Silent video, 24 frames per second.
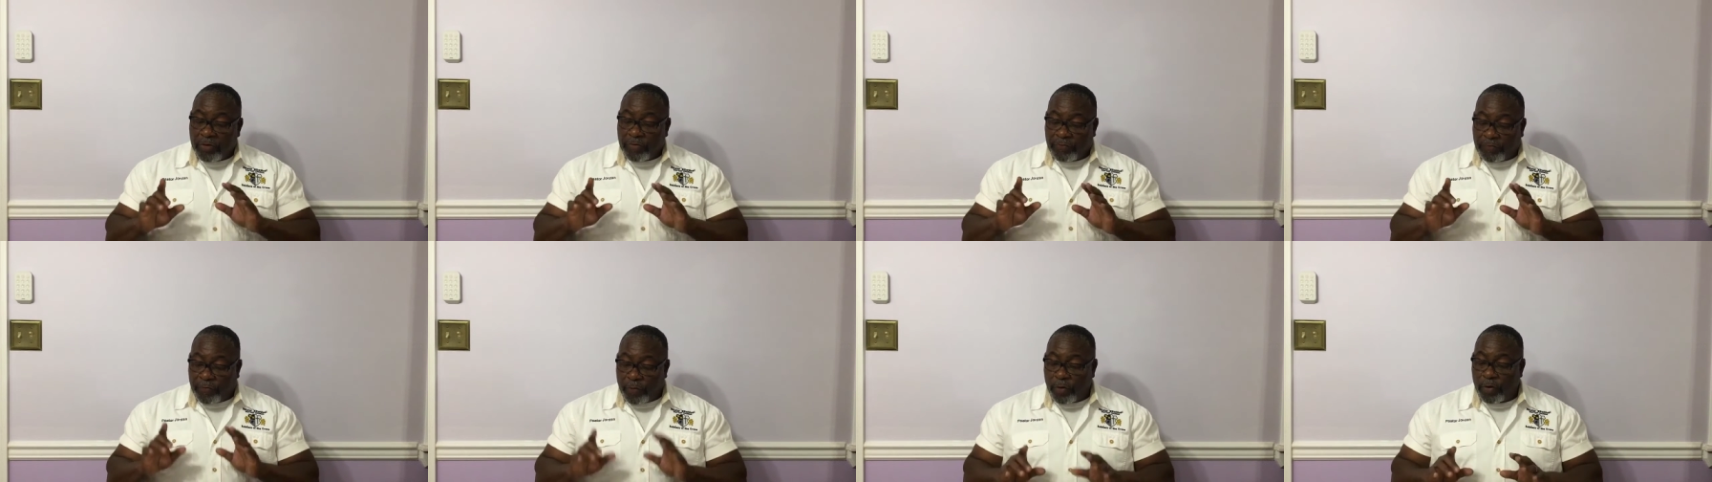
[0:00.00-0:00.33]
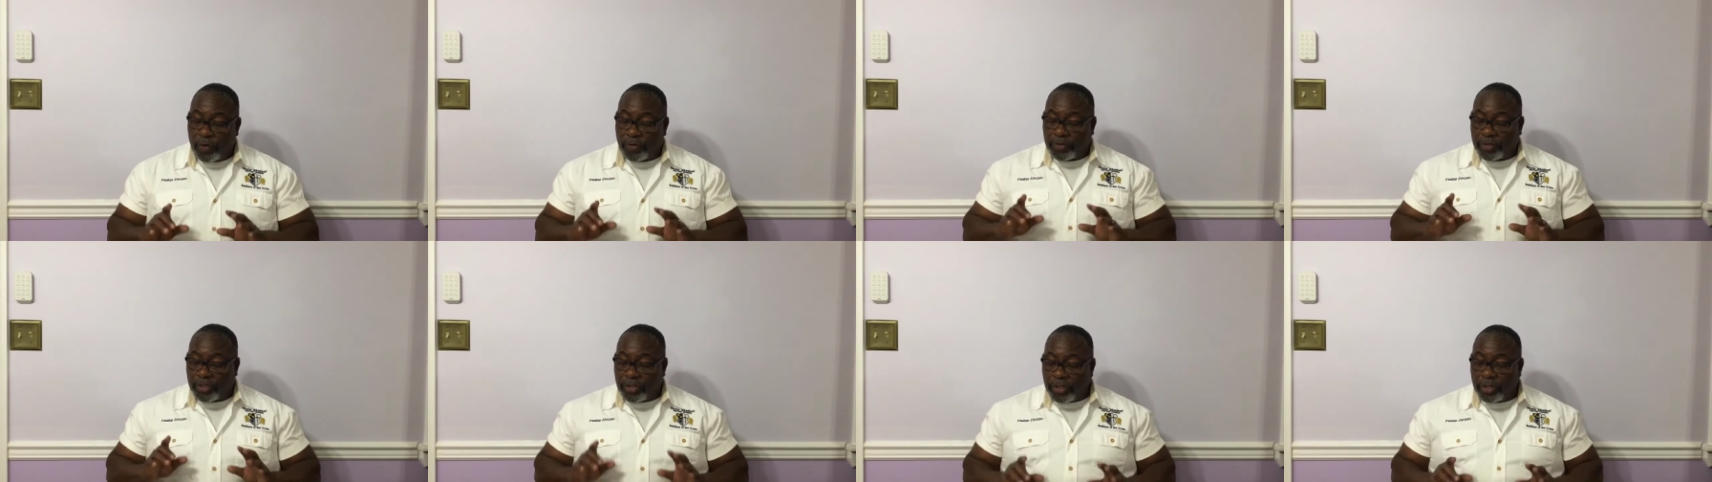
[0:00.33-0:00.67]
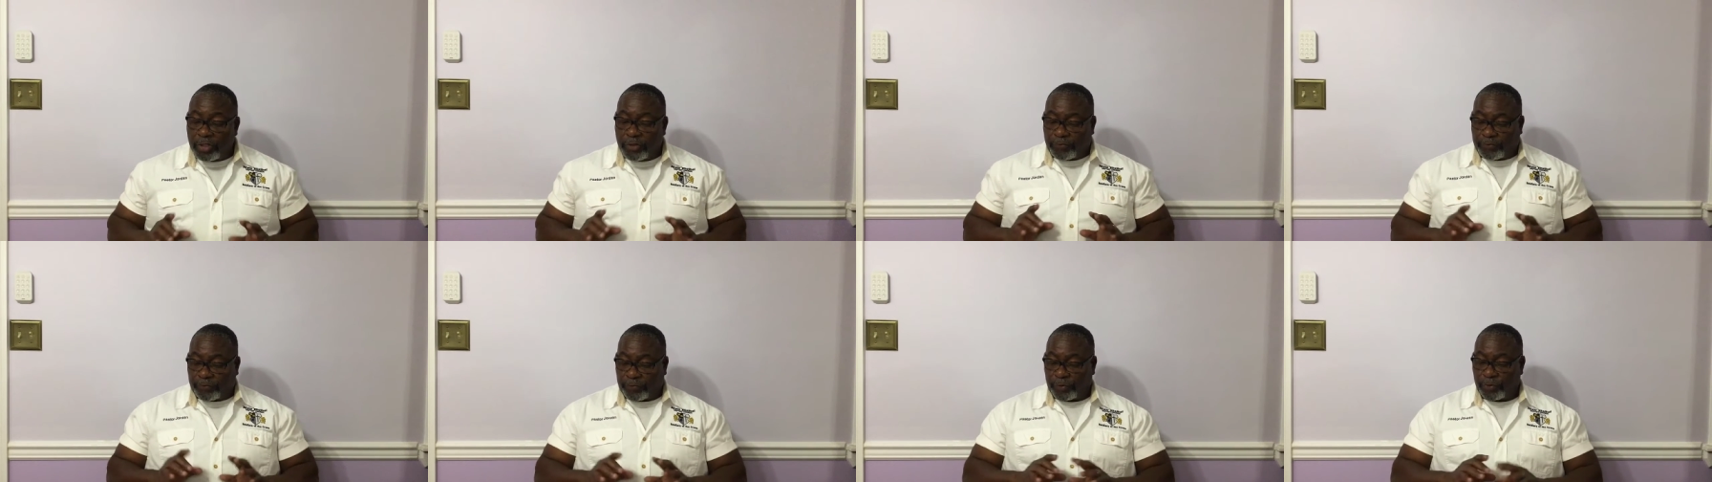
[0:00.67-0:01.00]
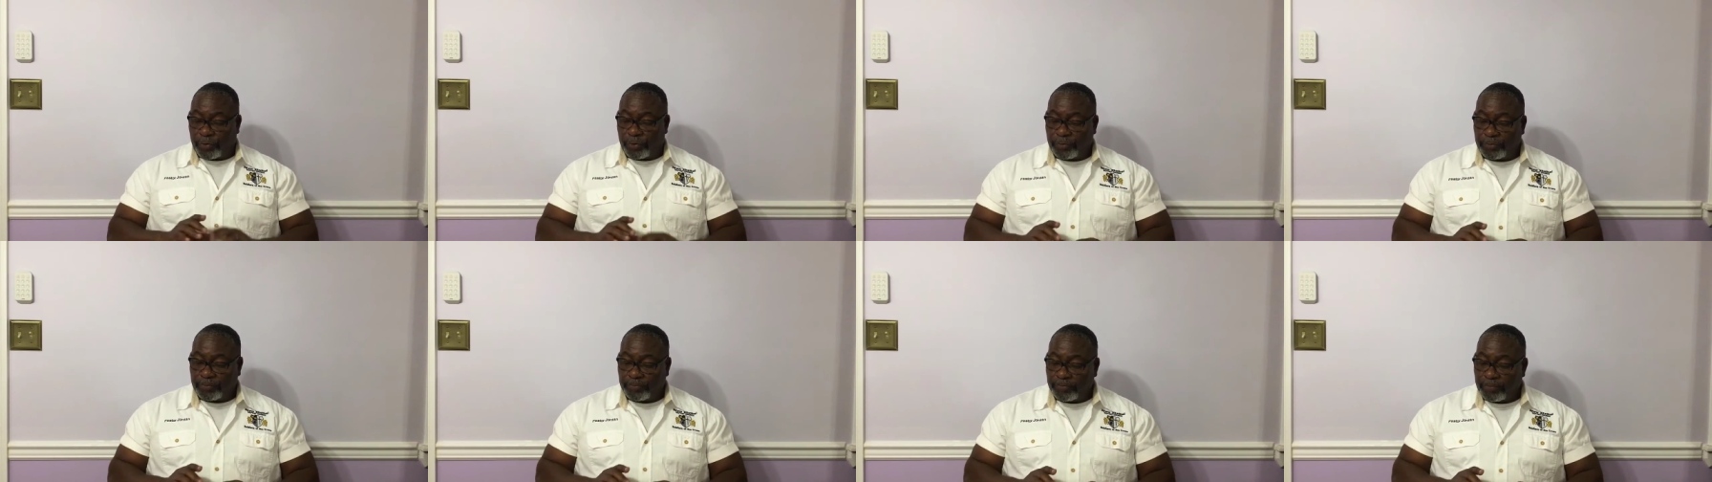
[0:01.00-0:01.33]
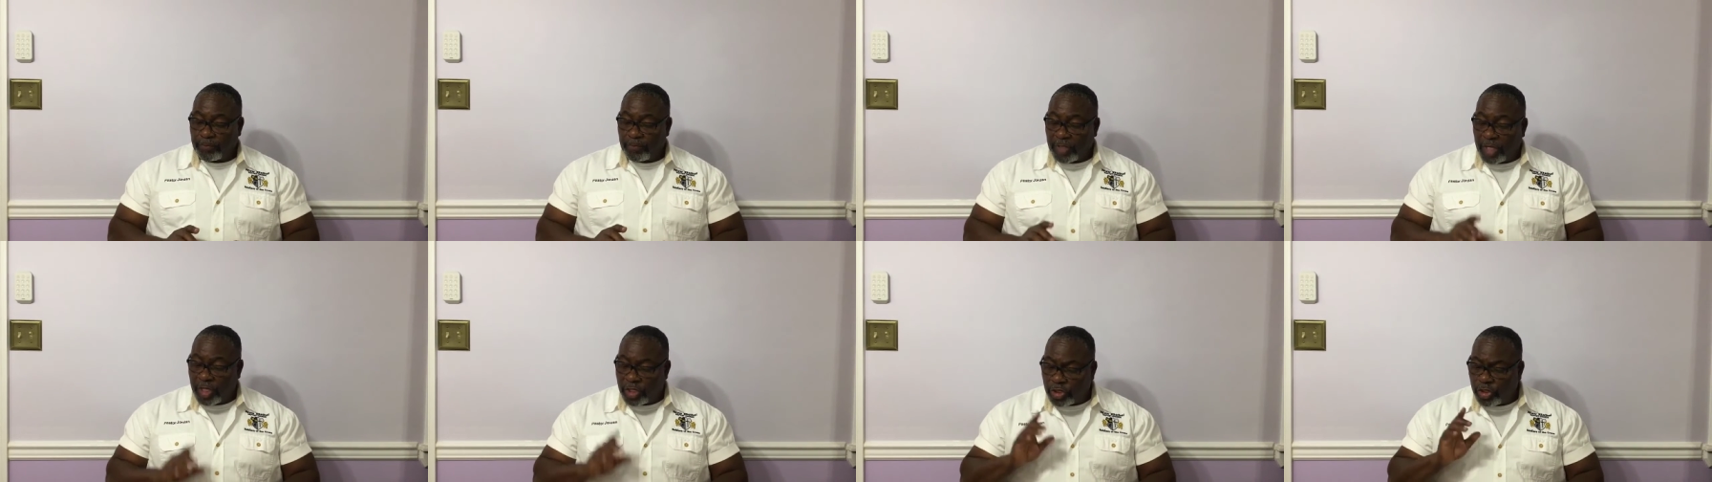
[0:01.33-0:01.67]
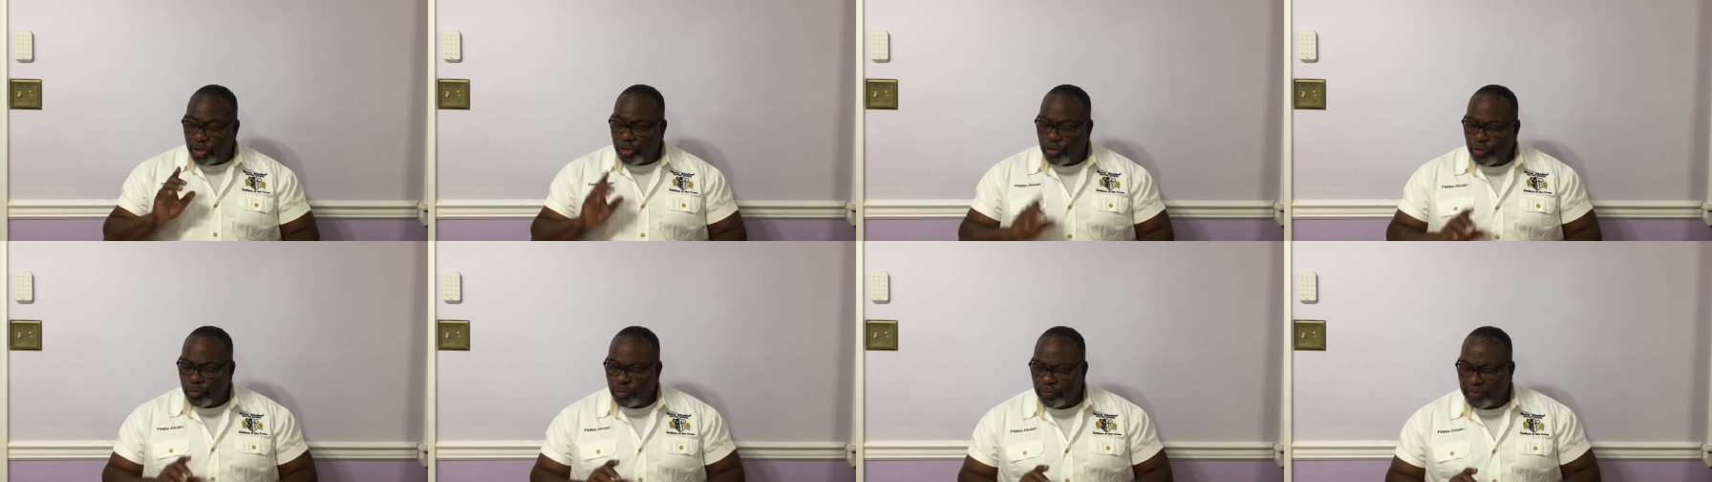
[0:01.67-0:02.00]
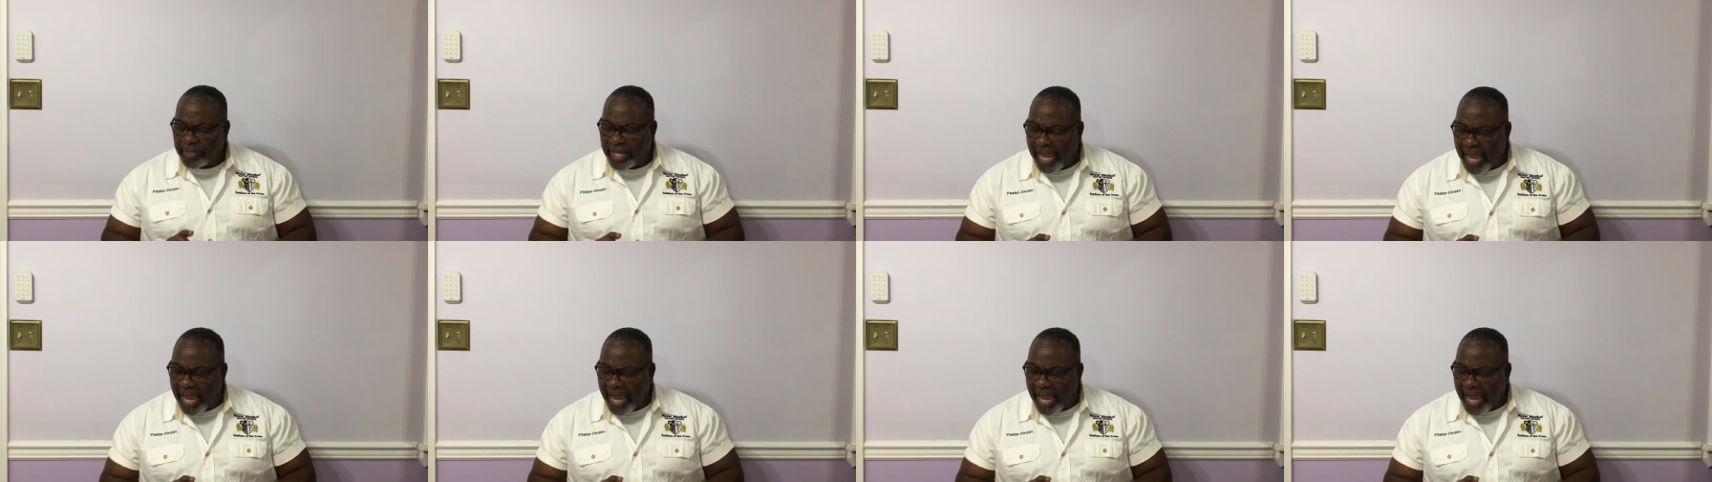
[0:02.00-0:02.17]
forth good fruit is hewn